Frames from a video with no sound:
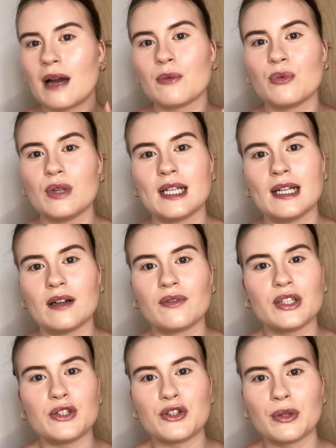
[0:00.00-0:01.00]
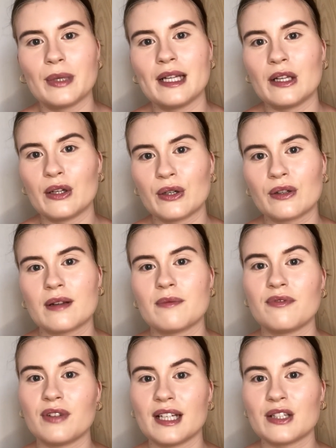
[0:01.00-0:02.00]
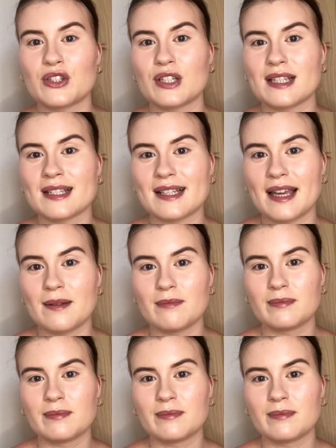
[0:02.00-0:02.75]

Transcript: really lovely dewy look and finish to the skin.